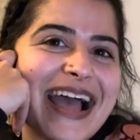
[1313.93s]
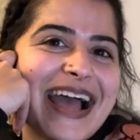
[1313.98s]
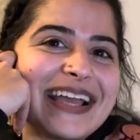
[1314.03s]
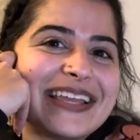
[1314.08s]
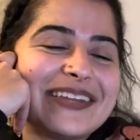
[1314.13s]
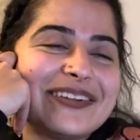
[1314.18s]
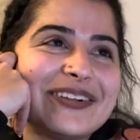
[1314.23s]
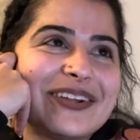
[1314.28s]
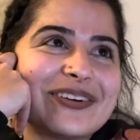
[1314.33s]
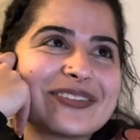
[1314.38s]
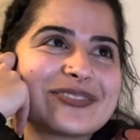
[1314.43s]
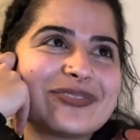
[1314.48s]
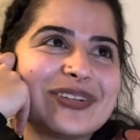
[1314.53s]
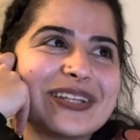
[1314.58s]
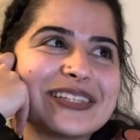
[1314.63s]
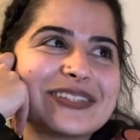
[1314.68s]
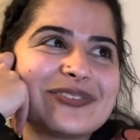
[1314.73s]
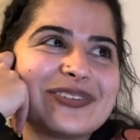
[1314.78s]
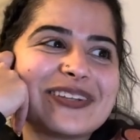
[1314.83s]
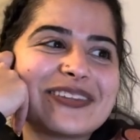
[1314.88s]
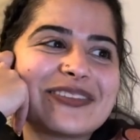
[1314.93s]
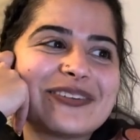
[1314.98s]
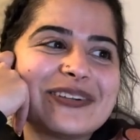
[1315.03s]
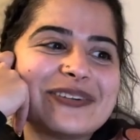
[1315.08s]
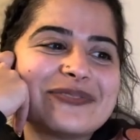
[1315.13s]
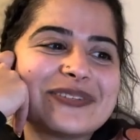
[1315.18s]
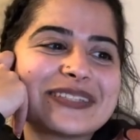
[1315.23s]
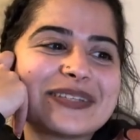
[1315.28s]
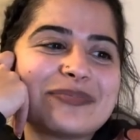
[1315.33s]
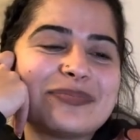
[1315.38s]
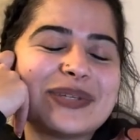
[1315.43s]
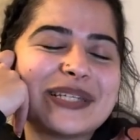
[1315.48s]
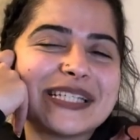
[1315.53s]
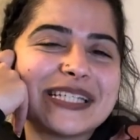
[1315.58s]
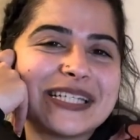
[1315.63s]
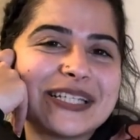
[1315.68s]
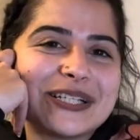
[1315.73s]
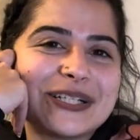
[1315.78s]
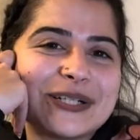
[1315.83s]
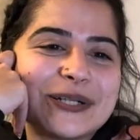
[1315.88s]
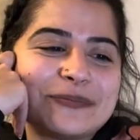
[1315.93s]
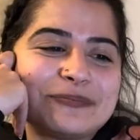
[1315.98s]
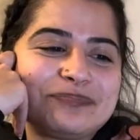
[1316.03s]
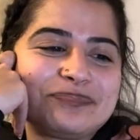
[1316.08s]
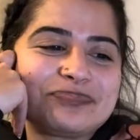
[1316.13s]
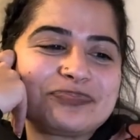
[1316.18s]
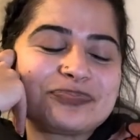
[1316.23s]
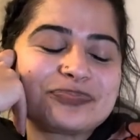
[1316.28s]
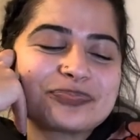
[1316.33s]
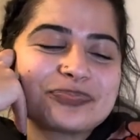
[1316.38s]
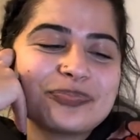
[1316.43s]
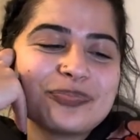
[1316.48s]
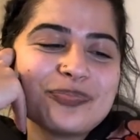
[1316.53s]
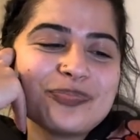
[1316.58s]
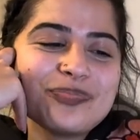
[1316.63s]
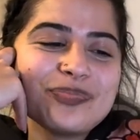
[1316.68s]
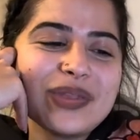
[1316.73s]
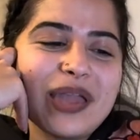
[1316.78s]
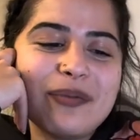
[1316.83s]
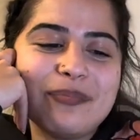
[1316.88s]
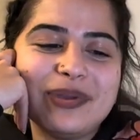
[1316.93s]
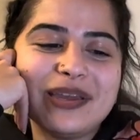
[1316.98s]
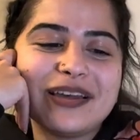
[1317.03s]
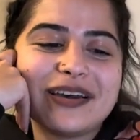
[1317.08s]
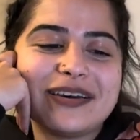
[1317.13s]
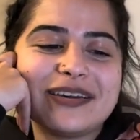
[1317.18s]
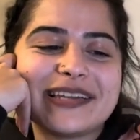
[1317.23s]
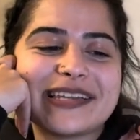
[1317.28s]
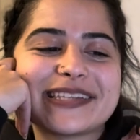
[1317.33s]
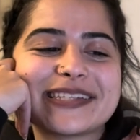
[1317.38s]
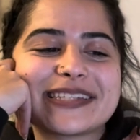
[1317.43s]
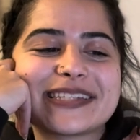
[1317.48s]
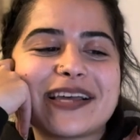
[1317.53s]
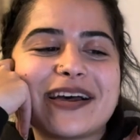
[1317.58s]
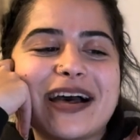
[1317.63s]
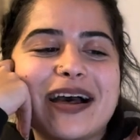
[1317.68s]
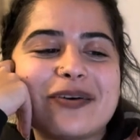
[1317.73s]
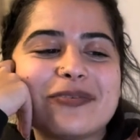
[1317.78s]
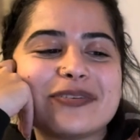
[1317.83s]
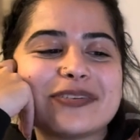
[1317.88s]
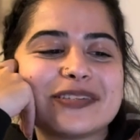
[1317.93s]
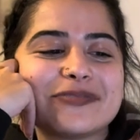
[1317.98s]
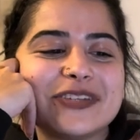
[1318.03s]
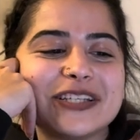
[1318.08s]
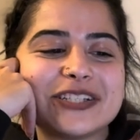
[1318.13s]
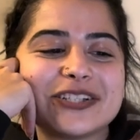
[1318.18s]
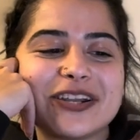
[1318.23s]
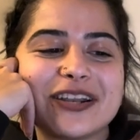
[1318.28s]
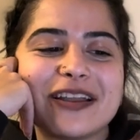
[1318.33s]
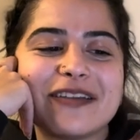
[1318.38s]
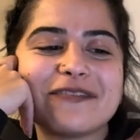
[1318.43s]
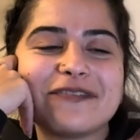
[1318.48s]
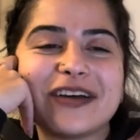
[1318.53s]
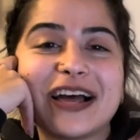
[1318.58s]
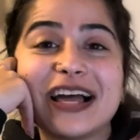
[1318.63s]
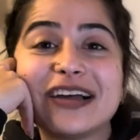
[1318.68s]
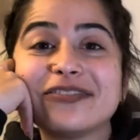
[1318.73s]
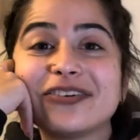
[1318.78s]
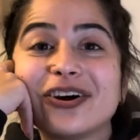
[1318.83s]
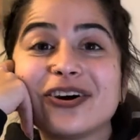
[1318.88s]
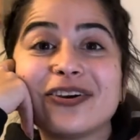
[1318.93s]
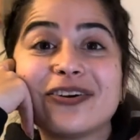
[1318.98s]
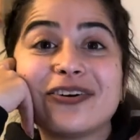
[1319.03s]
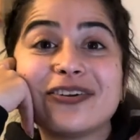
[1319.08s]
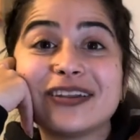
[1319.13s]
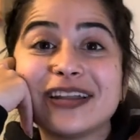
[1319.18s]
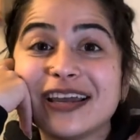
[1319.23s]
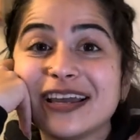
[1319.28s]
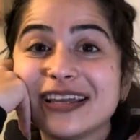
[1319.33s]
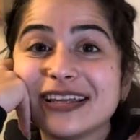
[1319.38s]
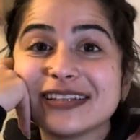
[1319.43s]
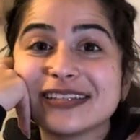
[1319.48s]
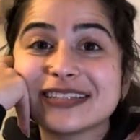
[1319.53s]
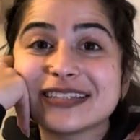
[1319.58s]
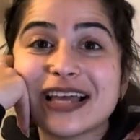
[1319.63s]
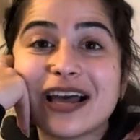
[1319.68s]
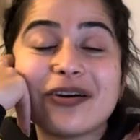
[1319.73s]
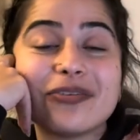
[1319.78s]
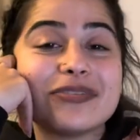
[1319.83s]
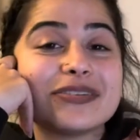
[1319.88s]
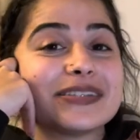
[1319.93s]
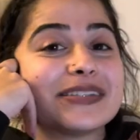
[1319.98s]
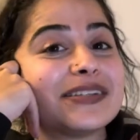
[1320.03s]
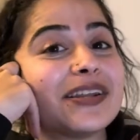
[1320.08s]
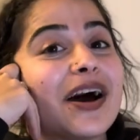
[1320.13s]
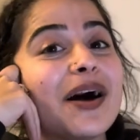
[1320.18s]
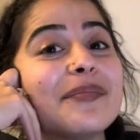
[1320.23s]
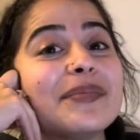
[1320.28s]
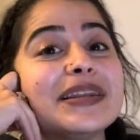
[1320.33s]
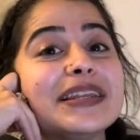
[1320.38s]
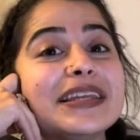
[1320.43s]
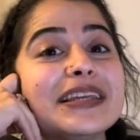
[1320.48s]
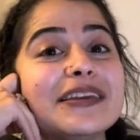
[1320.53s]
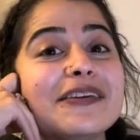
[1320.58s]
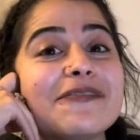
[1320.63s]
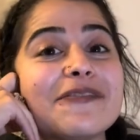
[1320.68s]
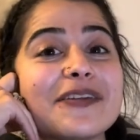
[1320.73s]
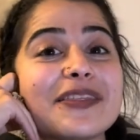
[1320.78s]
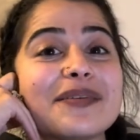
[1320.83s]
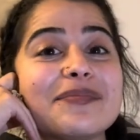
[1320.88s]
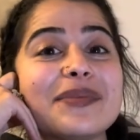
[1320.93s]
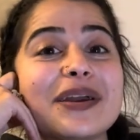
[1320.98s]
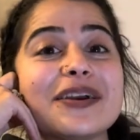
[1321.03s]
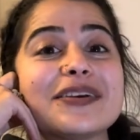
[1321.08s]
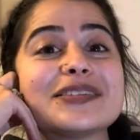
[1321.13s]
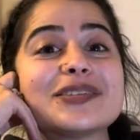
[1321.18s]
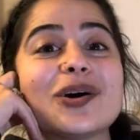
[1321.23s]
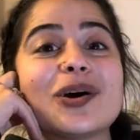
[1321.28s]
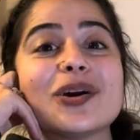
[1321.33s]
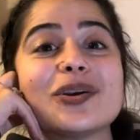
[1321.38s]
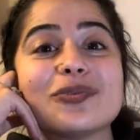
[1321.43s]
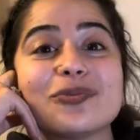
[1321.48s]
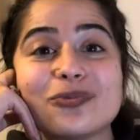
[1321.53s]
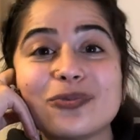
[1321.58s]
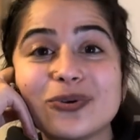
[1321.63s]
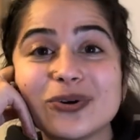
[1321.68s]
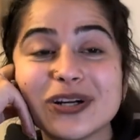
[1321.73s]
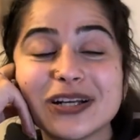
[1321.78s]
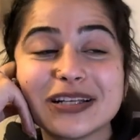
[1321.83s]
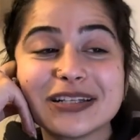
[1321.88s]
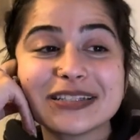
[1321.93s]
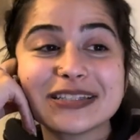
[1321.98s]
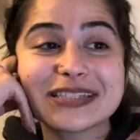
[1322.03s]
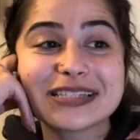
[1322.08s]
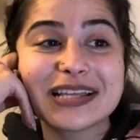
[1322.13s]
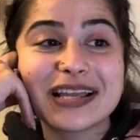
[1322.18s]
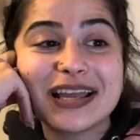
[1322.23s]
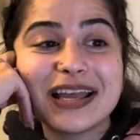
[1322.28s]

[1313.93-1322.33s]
You know, 2023 was a big year because I was featured in 5 Art All Nights. I was a nominee for the Mayor's Art Awards.